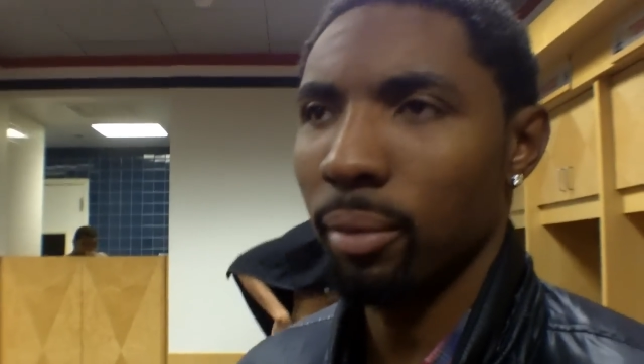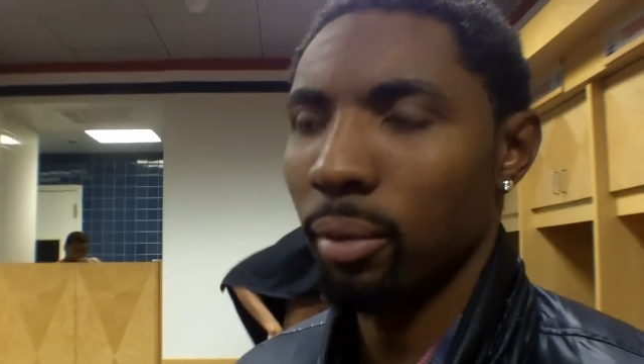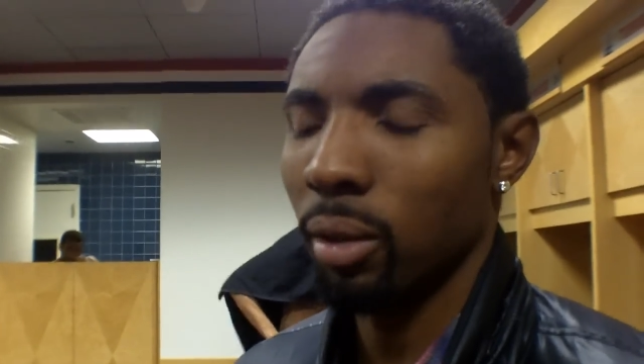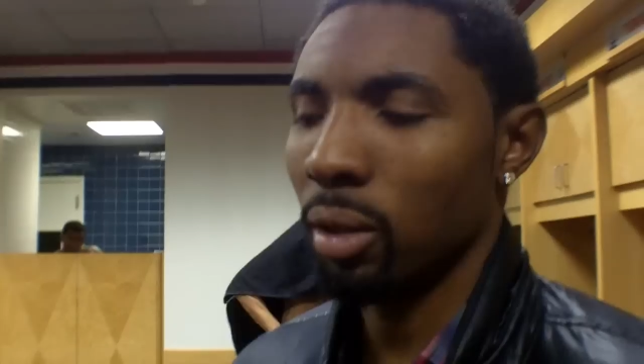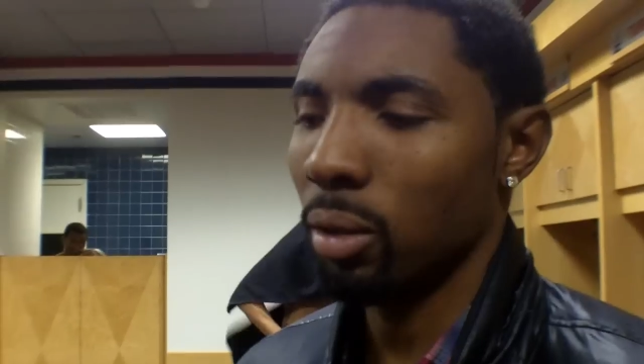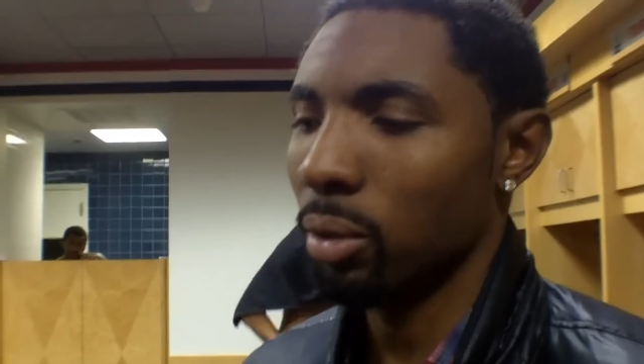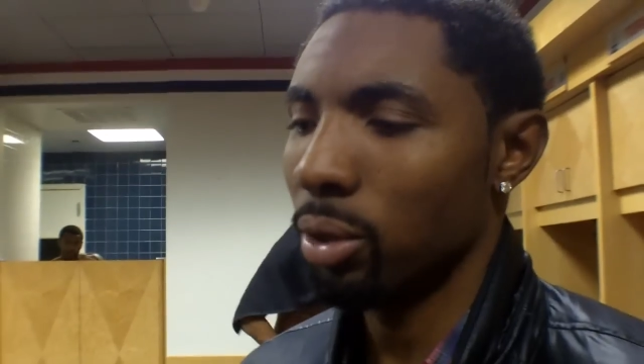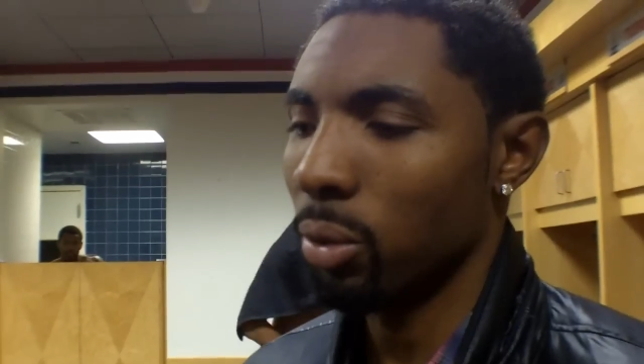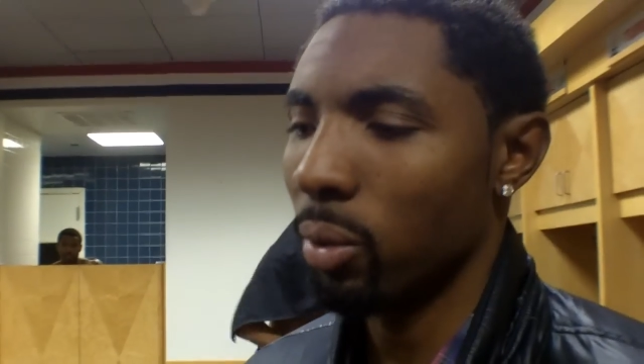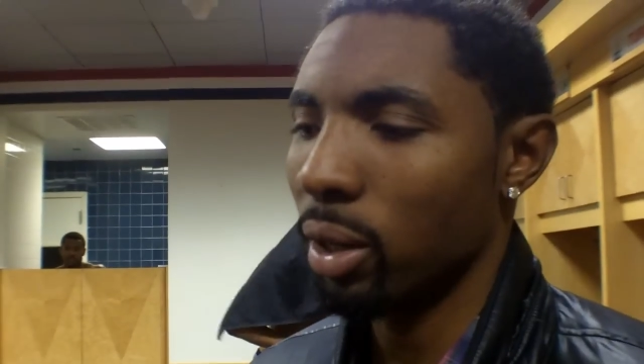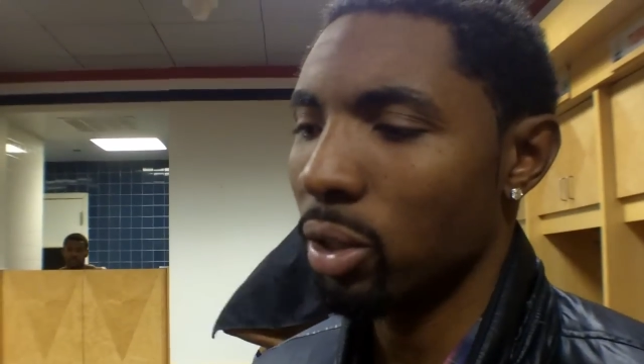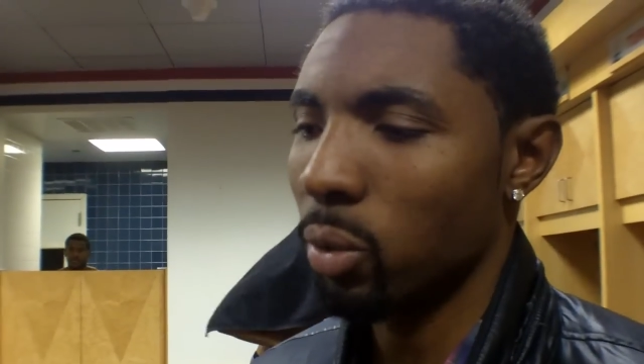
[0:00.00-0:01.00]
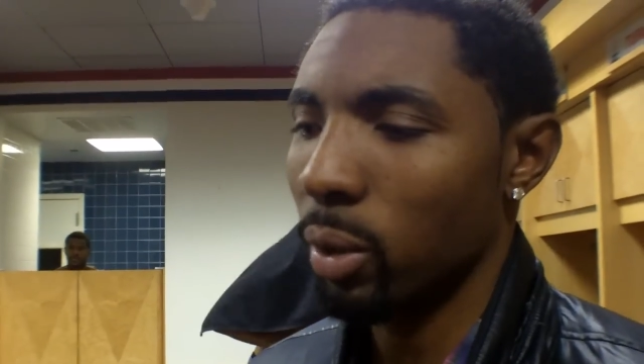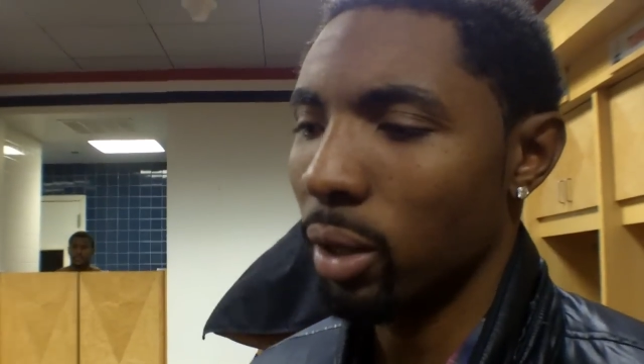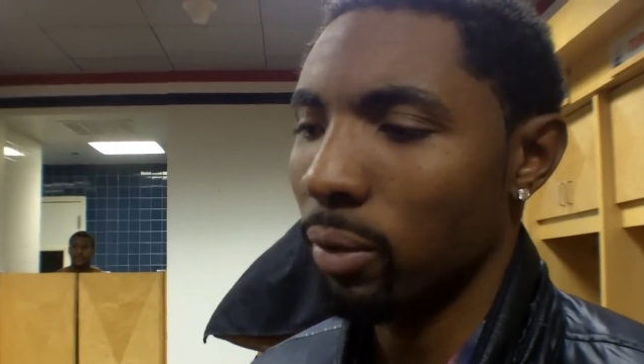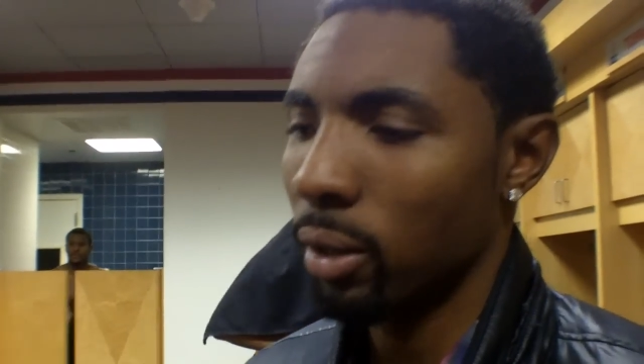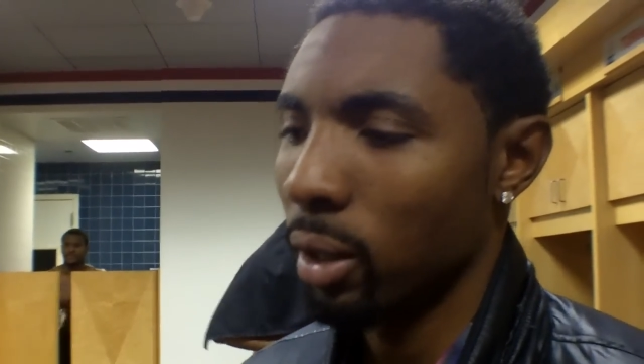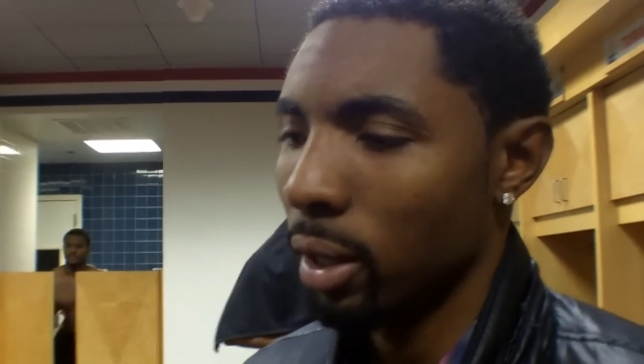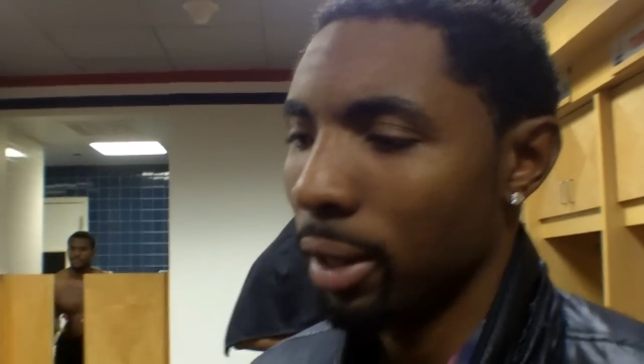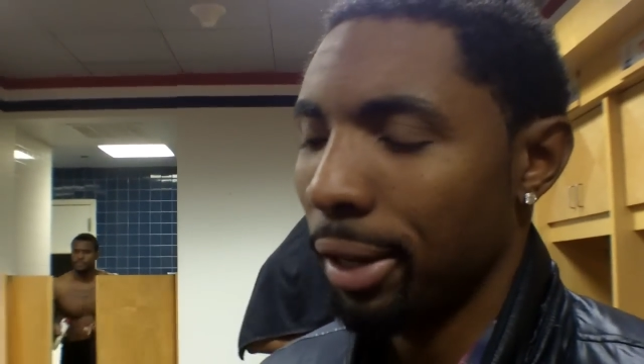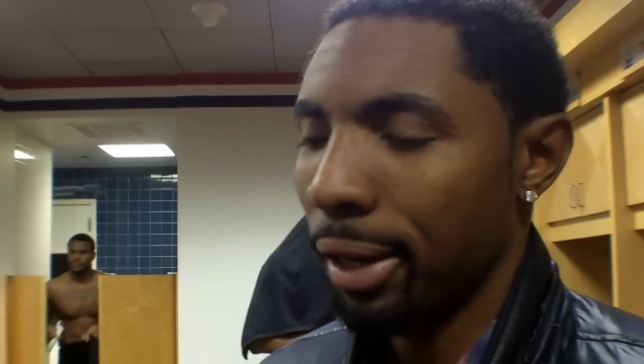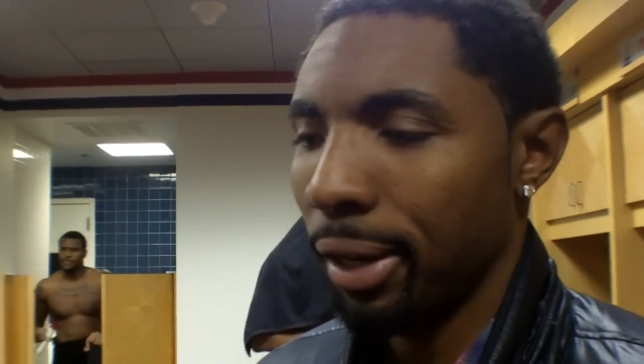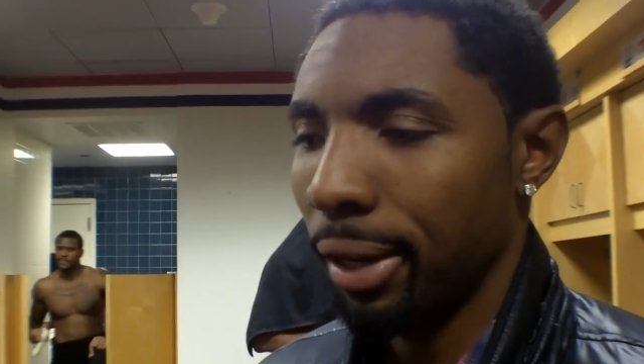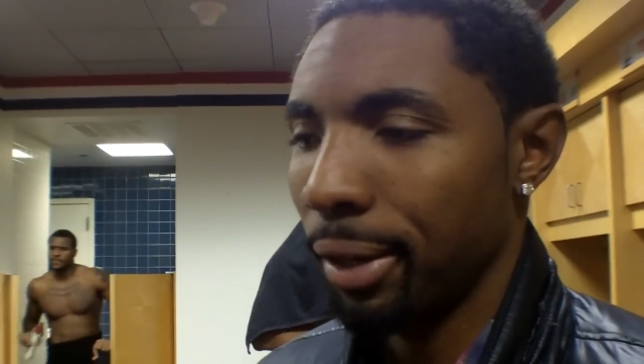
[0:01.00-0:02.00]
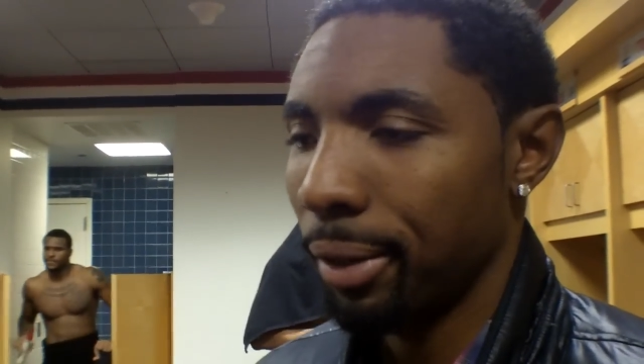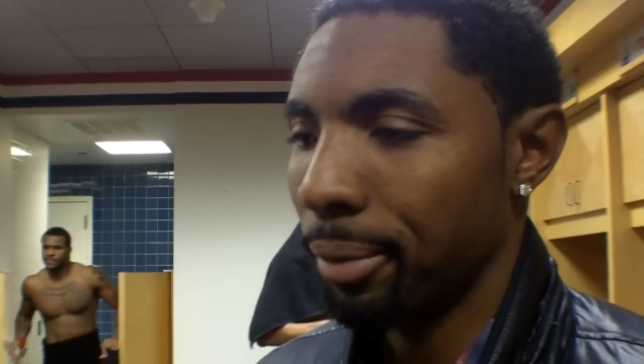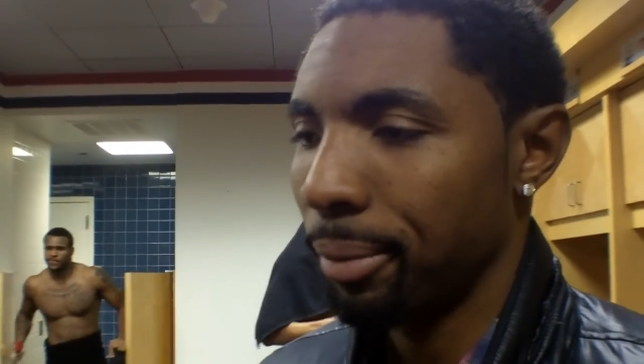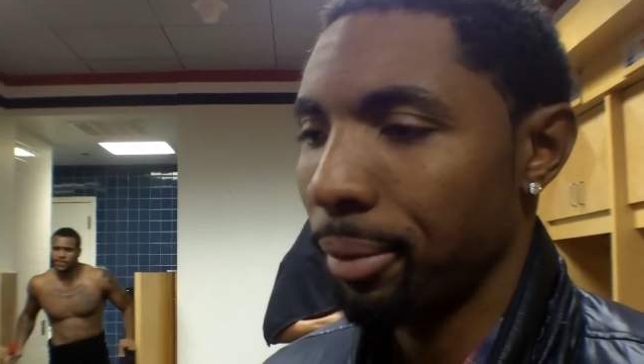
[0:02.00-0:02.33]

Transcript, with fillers: You know, when you're one and twelve, uh,